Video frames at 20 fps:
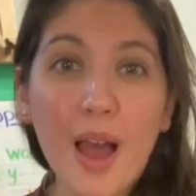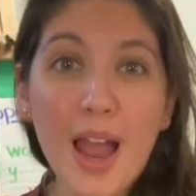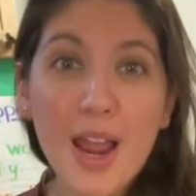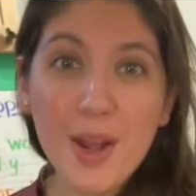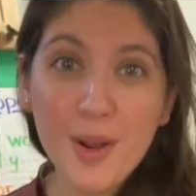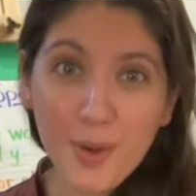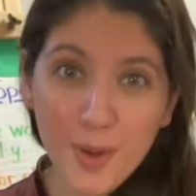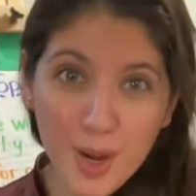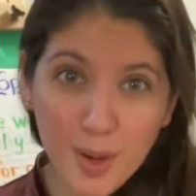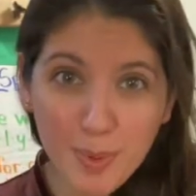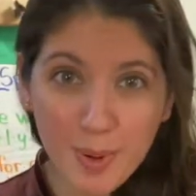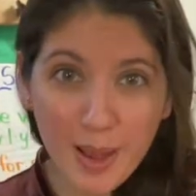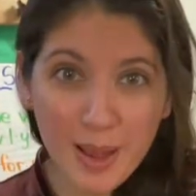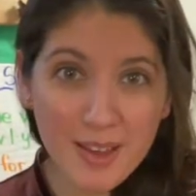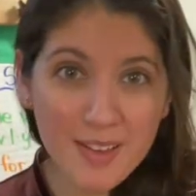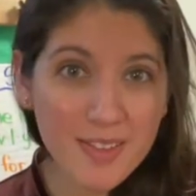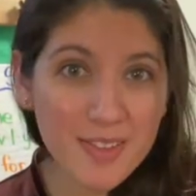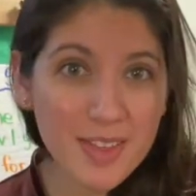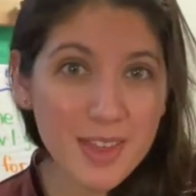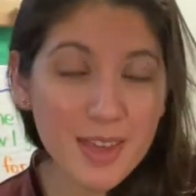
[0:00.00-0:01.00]
I know you're
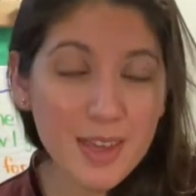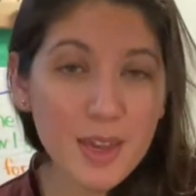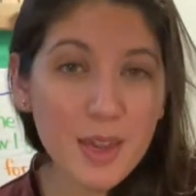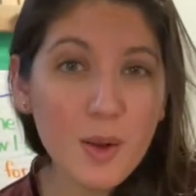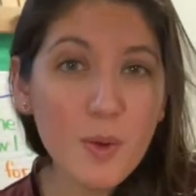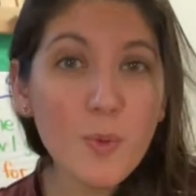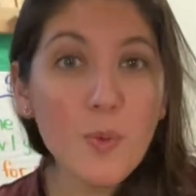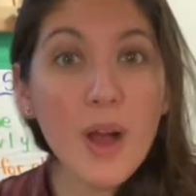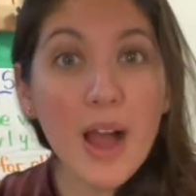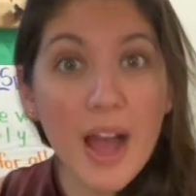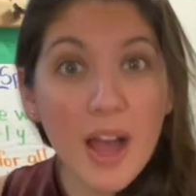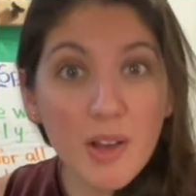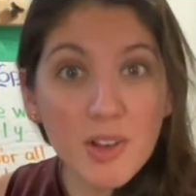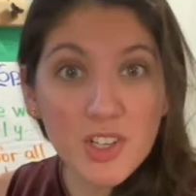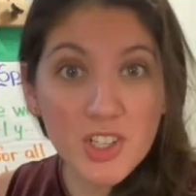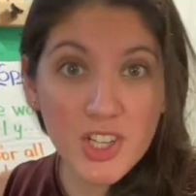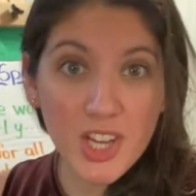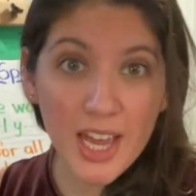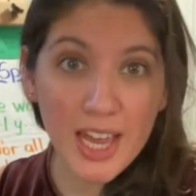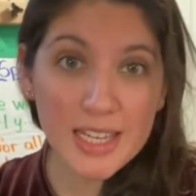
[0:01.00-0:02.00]
probably thinking, wow,
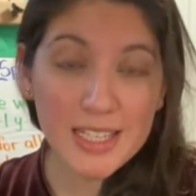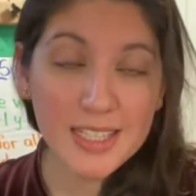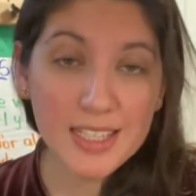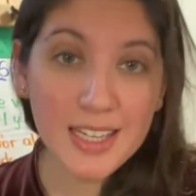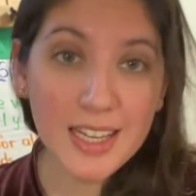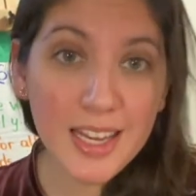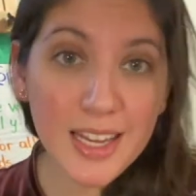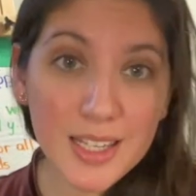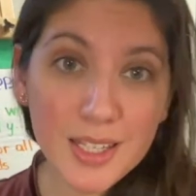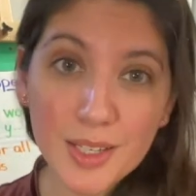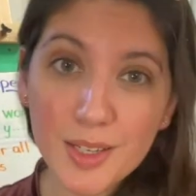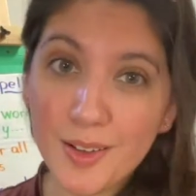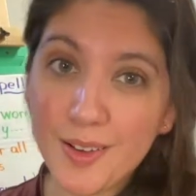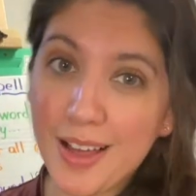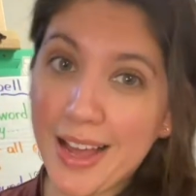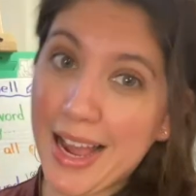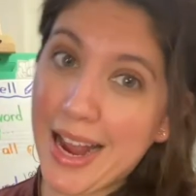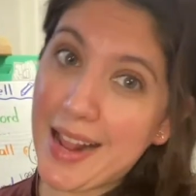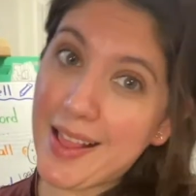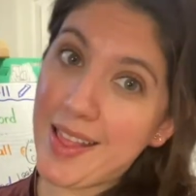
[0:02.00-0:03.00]
she has an easel.
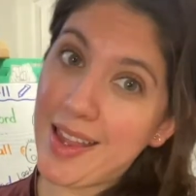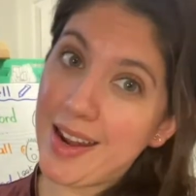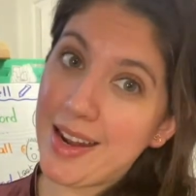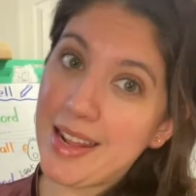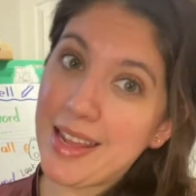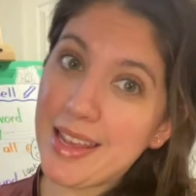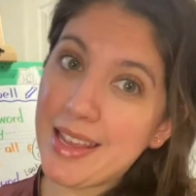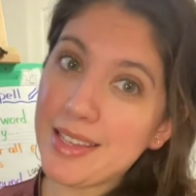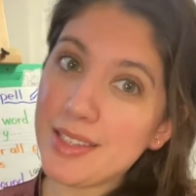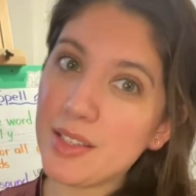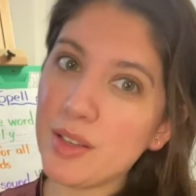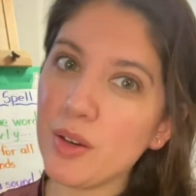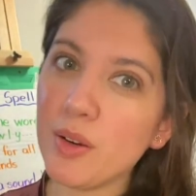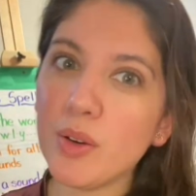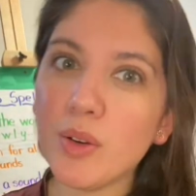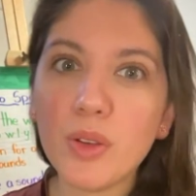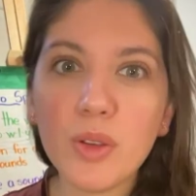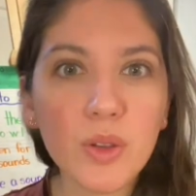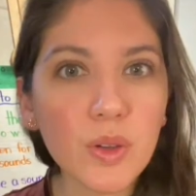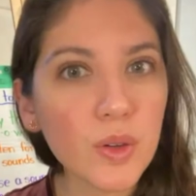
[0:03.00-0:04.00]
I need an easel.
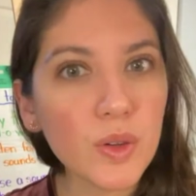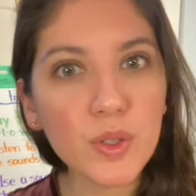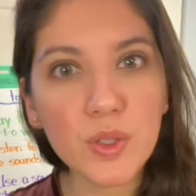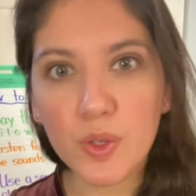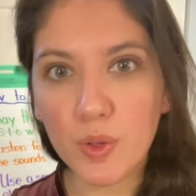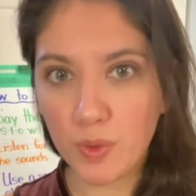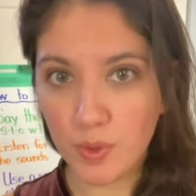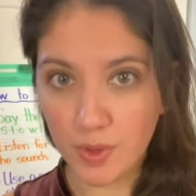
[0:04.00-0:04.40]
You do